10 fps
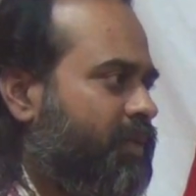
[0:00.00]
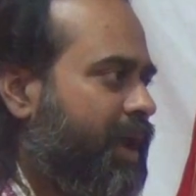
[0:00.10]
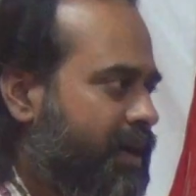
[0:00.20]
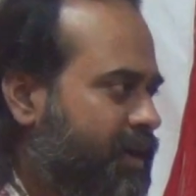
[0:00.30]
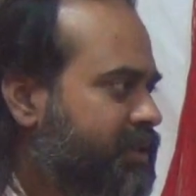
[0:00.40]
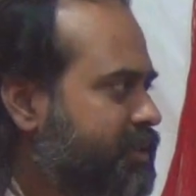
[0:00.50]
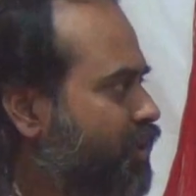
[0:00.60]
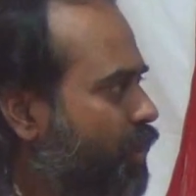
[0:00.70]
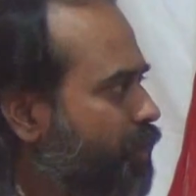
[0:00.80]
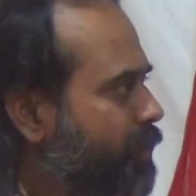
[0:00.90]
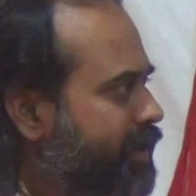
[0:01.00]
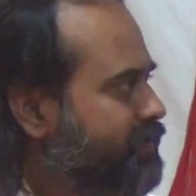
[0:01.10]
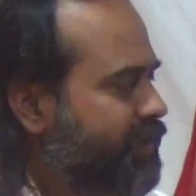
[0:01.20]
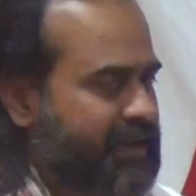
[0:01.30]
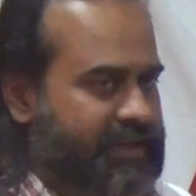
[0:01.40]
Adults compromise
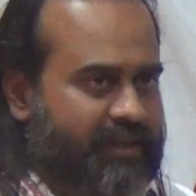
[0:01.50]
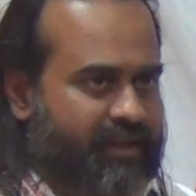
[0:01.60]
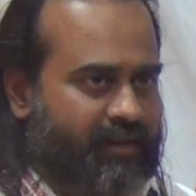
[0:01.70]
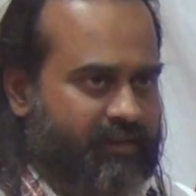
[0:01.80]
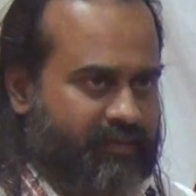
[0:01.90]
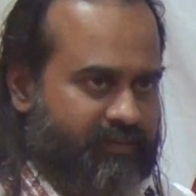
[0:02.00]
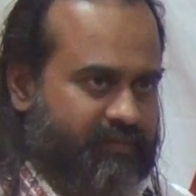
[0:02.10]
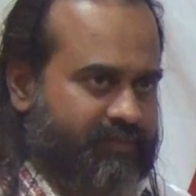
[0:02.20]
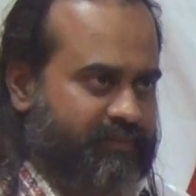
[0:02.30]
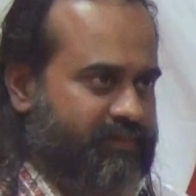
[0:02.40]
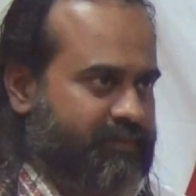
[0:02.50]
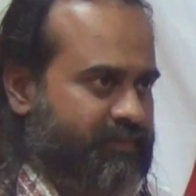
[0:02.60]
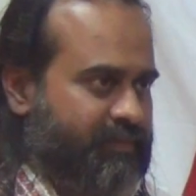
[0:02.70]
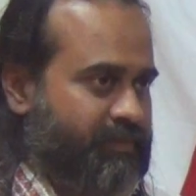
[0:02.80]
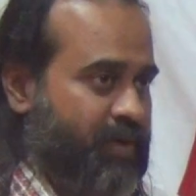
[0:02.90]
very easily
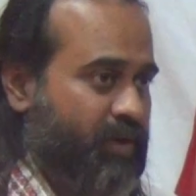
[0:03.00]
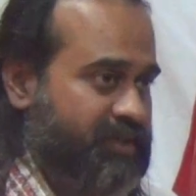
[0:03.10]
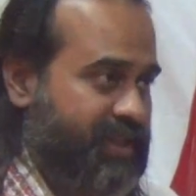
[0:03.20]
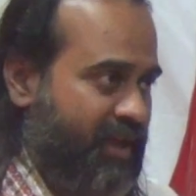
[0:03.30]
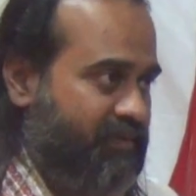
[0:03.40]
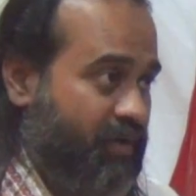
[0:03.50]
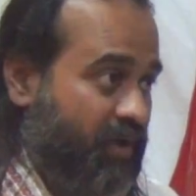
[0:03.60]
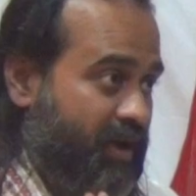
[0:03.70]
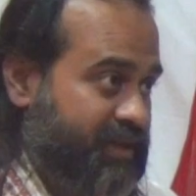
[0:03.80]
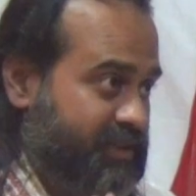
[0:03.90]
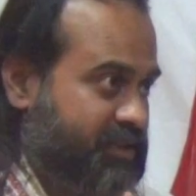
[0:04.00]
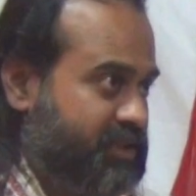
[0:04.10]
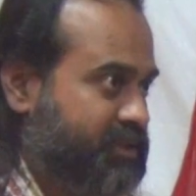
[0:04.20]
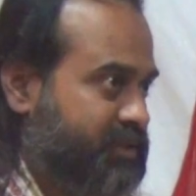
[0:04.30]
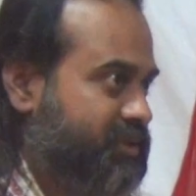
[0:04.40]
because they have
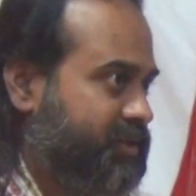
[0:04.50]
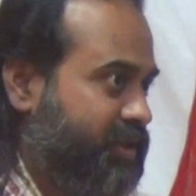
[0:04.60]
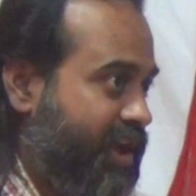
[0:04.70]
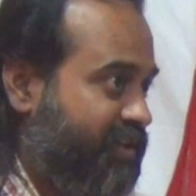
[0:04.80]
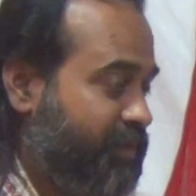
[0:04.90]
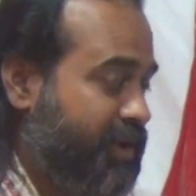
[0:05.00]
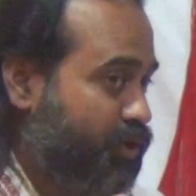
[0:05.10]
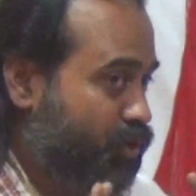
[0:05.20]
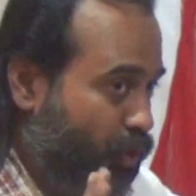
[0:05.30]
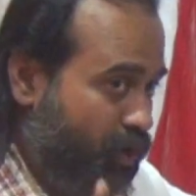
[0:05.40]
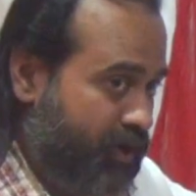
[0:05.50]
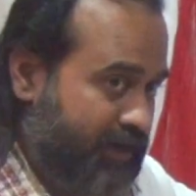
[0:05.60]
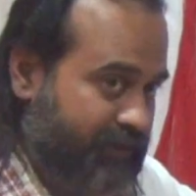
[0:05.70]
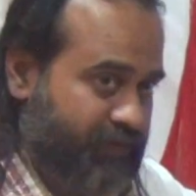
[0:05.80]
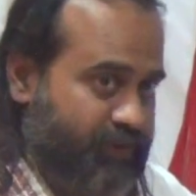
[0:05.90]
knowledge. They have been told
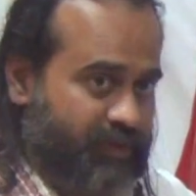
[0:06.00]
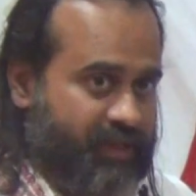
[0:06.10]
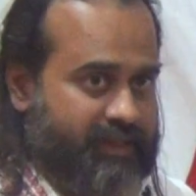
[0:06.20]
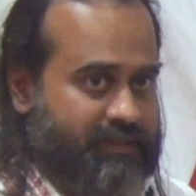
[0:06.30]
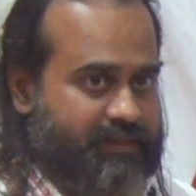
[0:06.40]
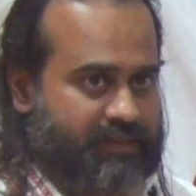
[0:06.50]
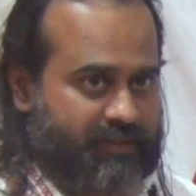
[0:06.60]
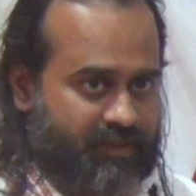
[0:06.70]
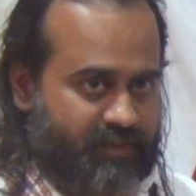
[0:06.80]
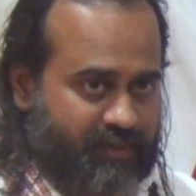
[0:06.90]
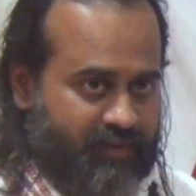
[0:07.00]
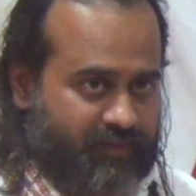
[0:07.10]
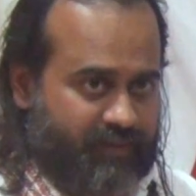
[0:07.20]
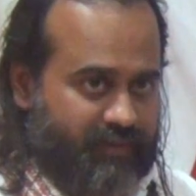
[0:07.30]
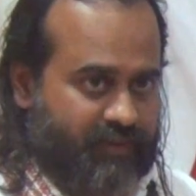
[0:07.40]
a few things.
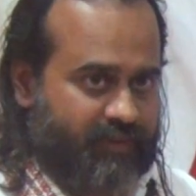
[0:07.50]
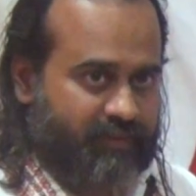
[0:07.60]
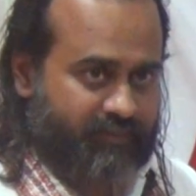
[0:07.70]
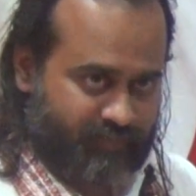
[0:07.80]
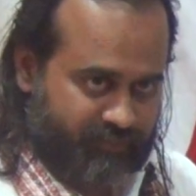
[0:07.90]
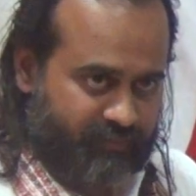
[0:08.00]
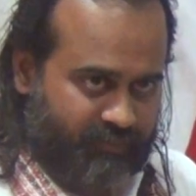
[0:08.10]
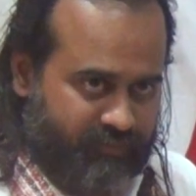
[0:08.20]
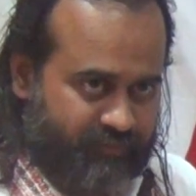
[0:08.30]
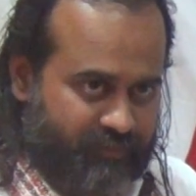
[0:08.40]
Hmm?